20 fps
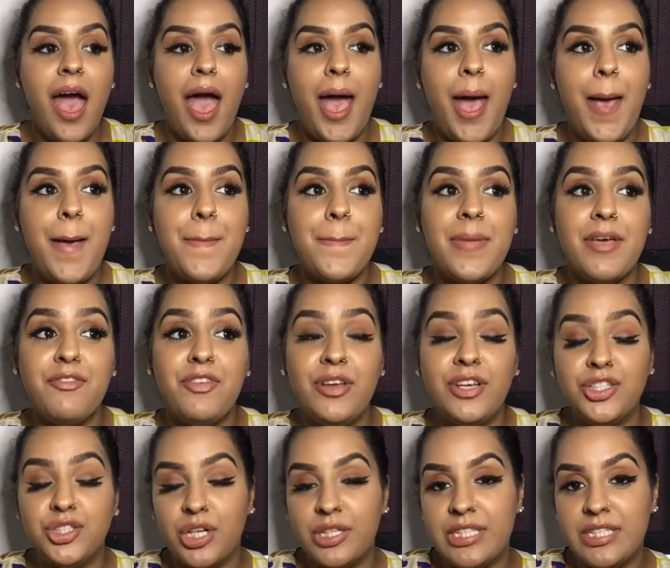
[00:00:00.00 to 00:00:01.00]
If you
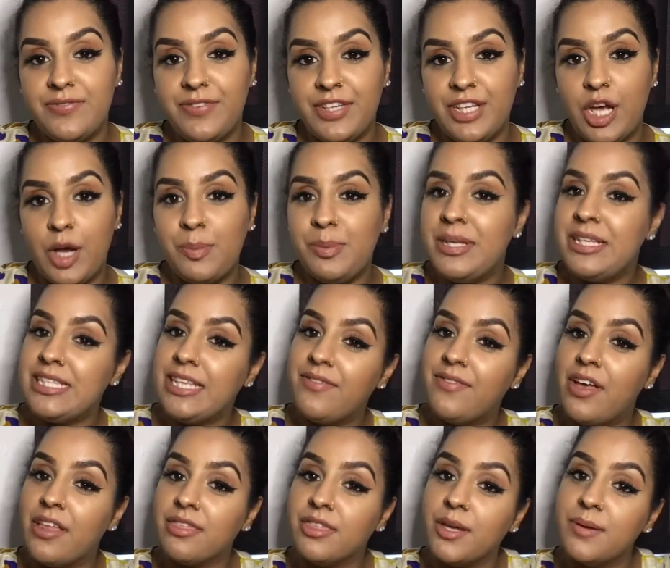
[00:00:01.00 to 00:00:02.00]
enjoyed this video, please give
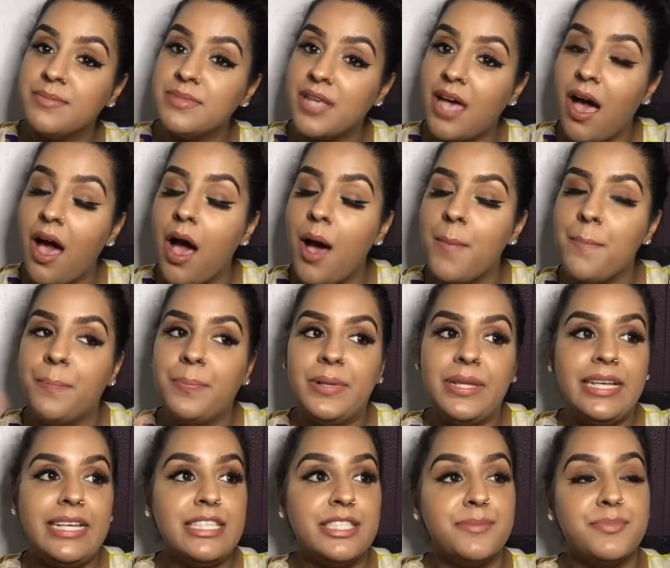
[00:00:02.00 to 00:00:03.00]
it a thumbs up.
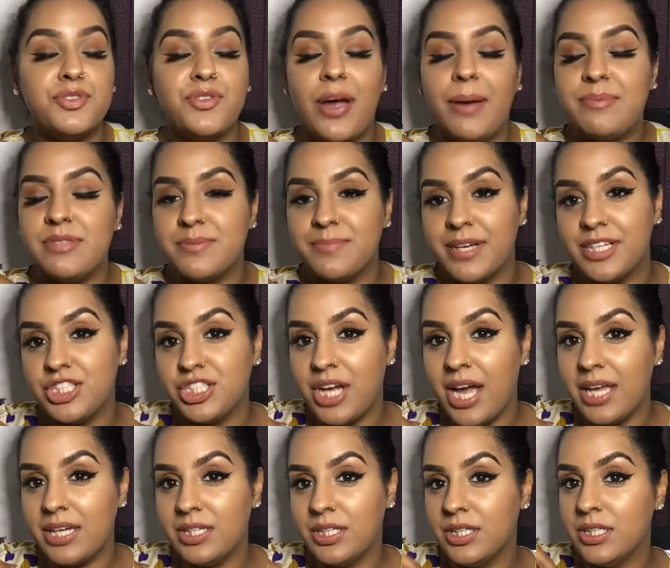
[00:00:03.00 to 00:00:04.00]
Please subscribe to my
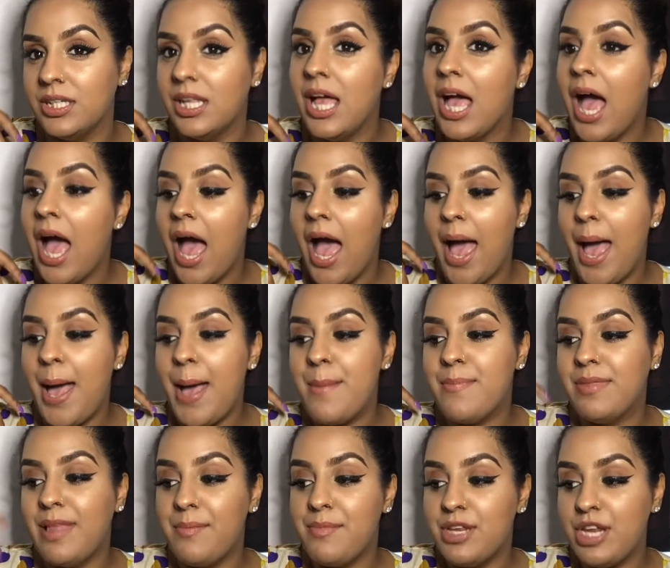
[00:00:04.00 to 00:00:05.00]
channel.
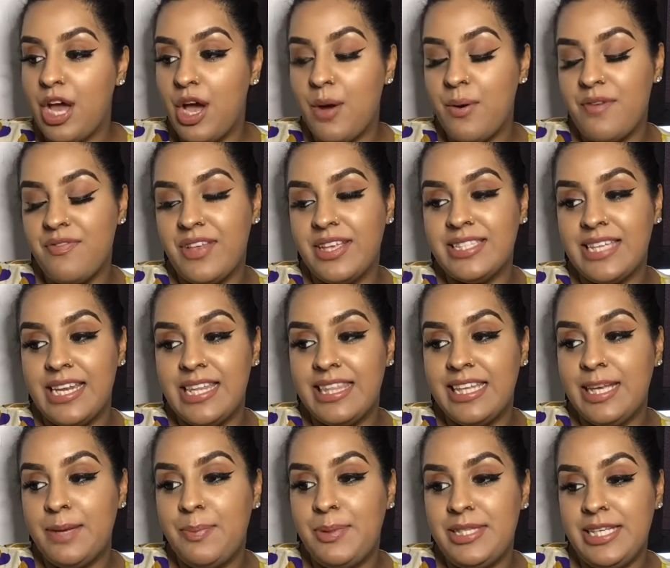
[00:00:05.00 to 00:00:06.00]
Let me know if there's
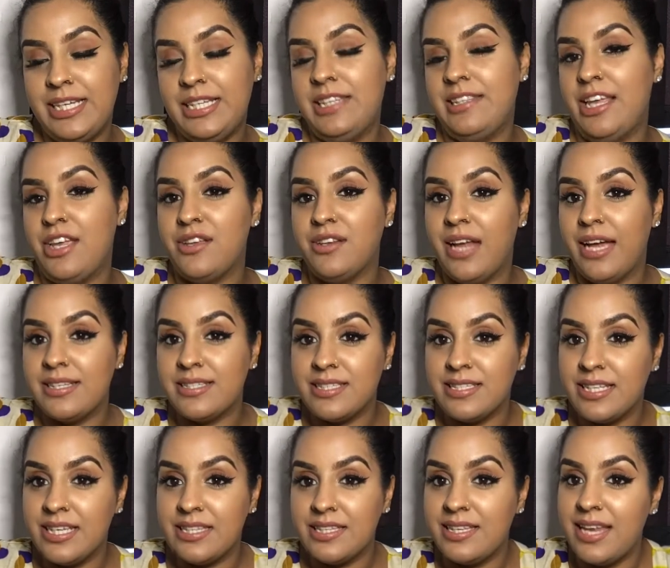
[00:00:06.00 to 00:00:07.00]
anything in particular that you'd like to
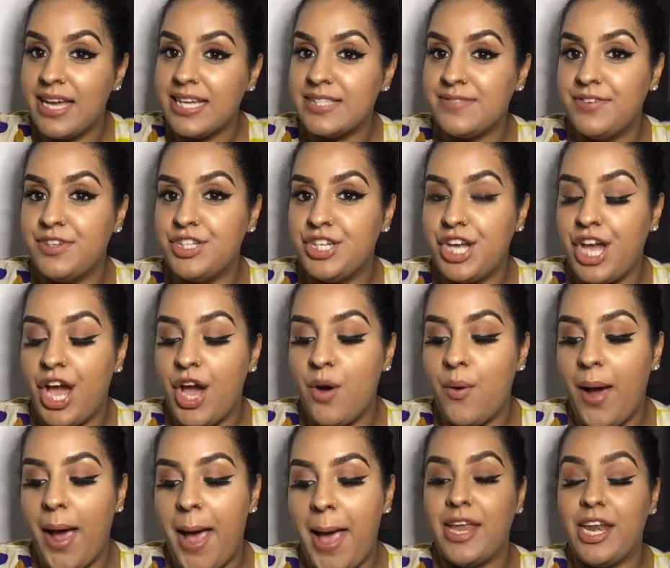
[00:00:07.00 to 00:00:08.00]
see in the next
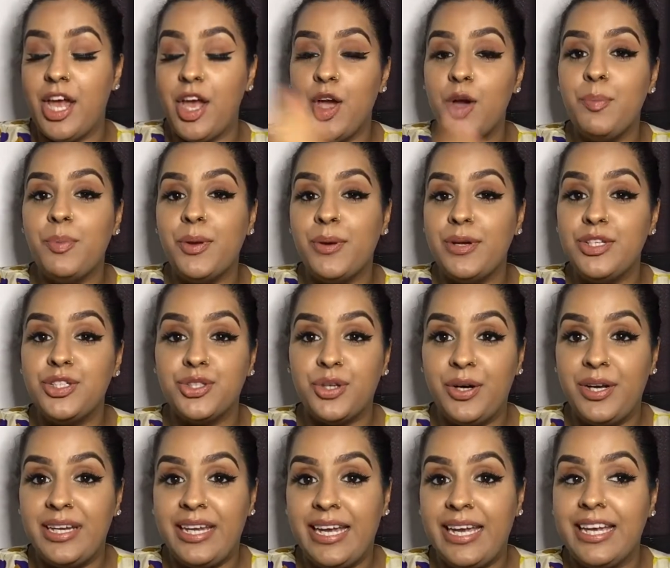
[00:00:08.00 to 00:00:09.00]
video, and I hope you
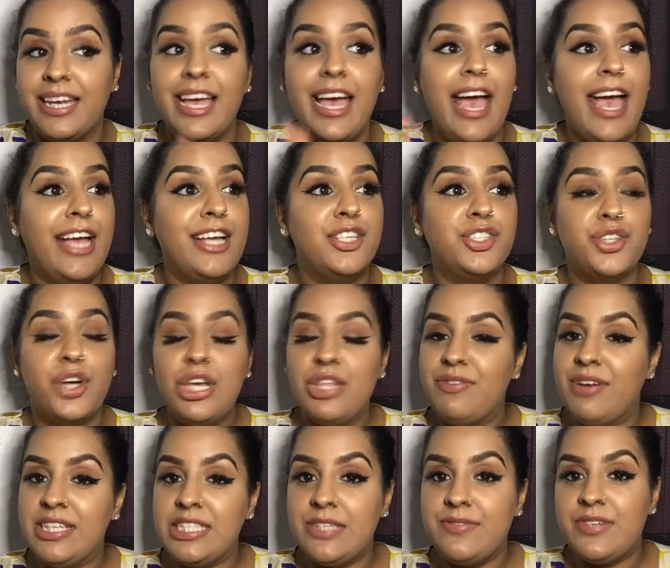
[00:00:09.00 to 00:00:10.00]
enjoyed it. Enjoy the
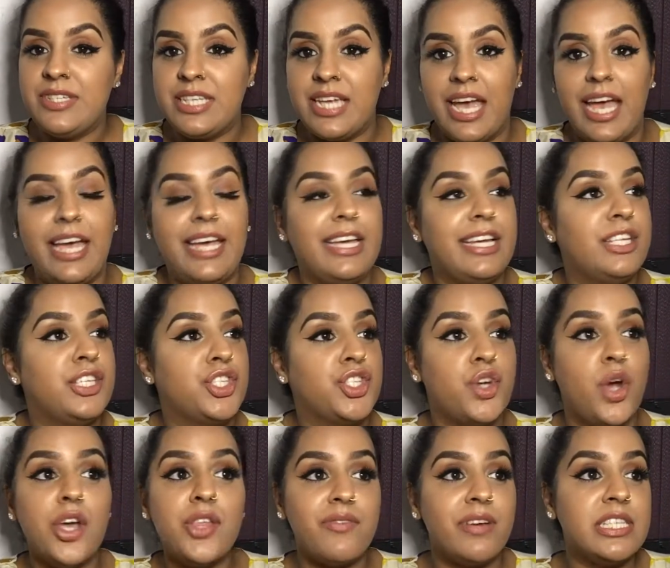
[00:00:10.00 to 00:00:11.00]
rest of your day,
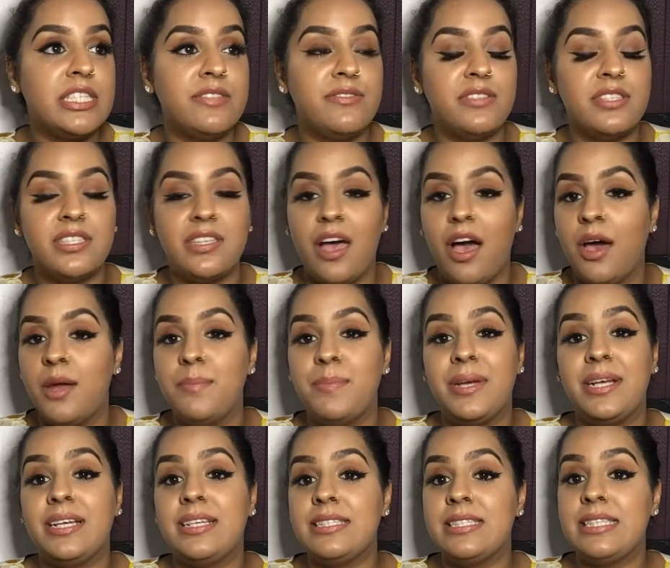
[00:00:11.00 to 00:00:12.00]
enjoy the rest of the sun,
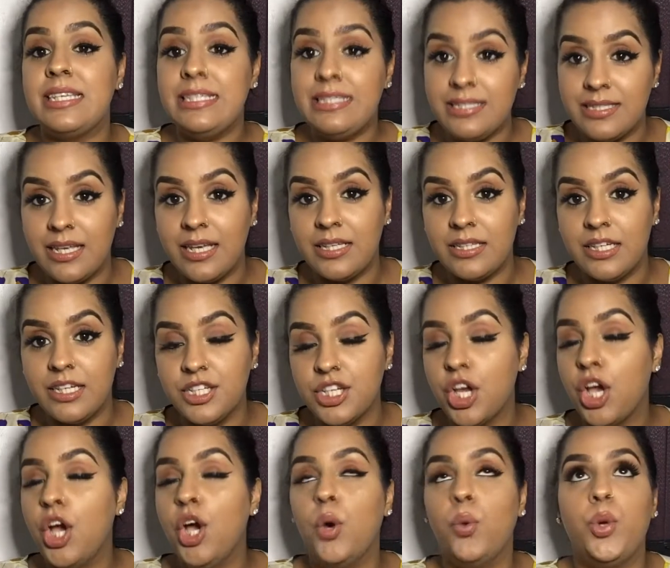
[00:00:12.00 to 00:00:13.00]
because this is England.
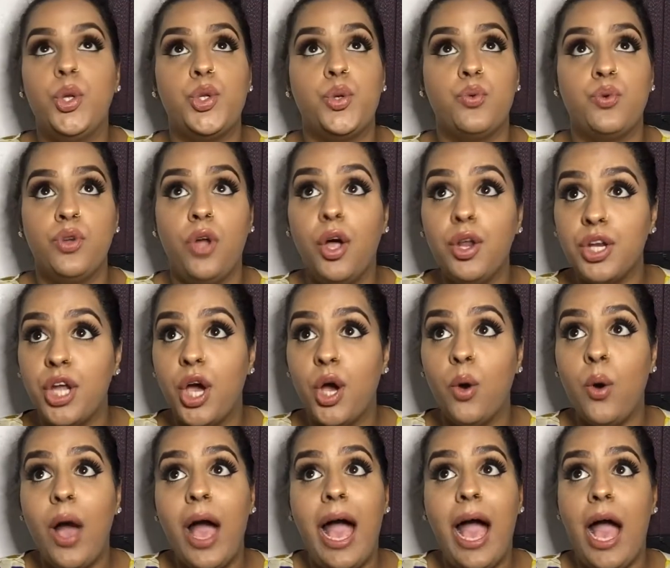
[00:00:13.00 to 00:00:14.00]
We do not
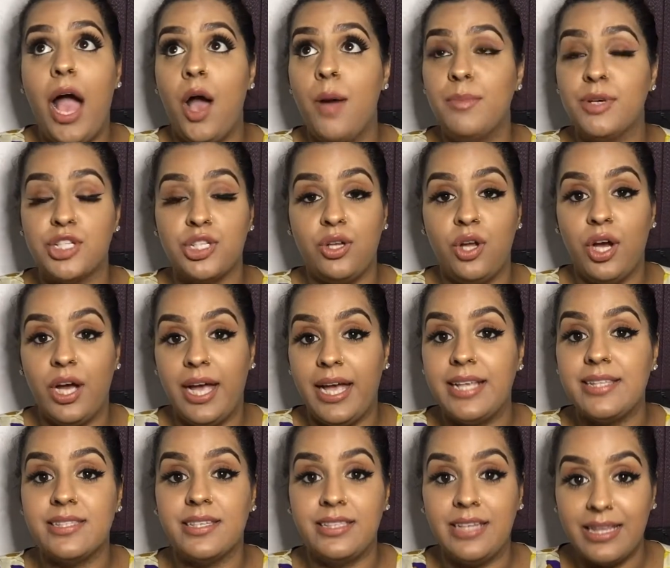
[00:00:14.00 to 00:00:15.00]
know how much longer
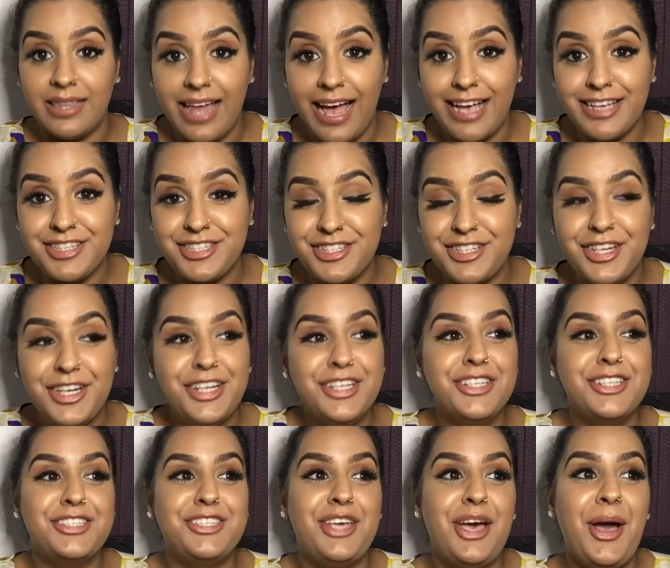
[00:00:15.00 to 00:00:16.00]
it's gonna last,
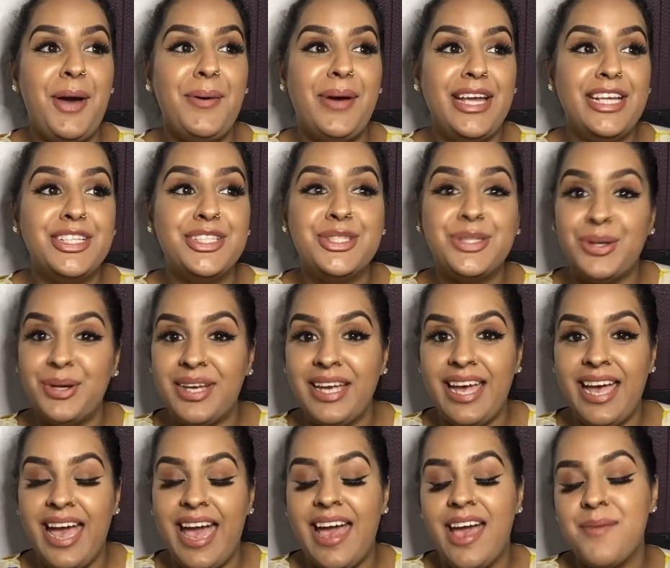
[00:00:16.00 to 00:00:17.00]
so enjoy
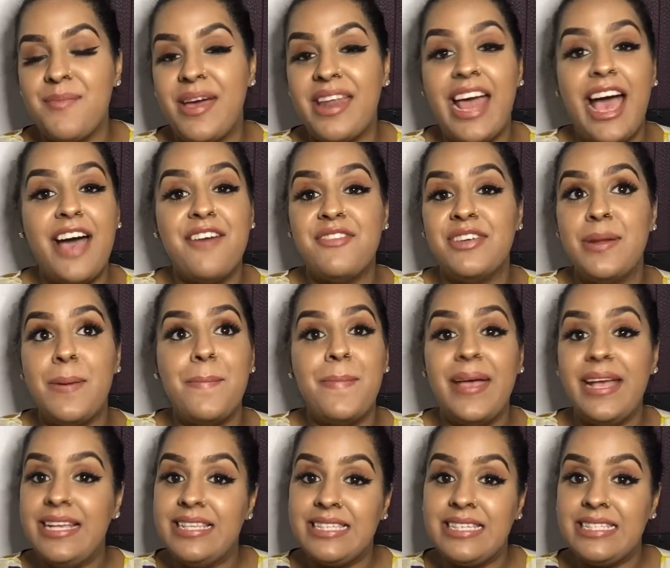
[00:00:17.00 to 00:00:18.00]
it and have an
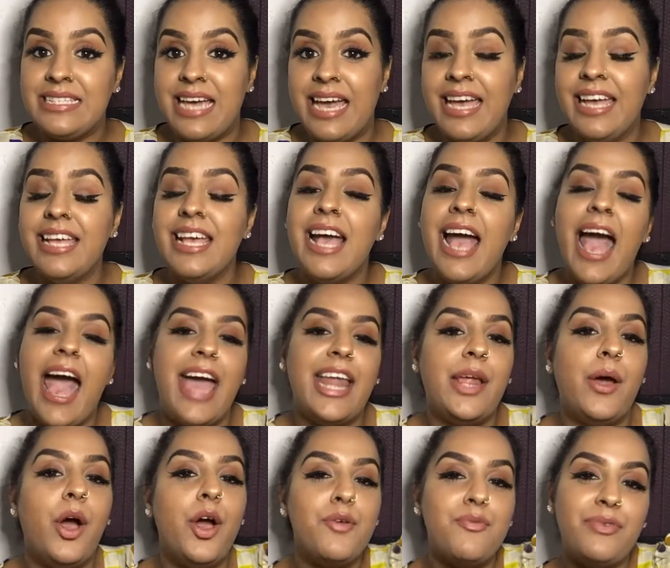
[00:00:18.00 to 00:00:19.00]
amazing day, and
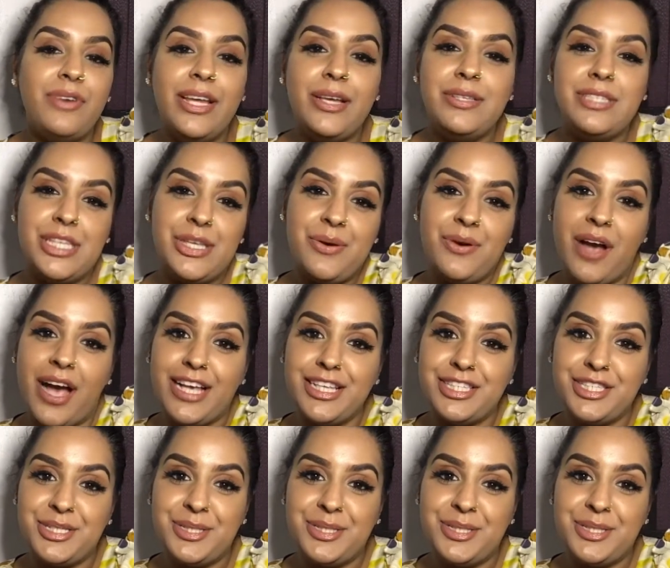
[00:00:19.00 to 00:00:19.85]
I hopefully see you guys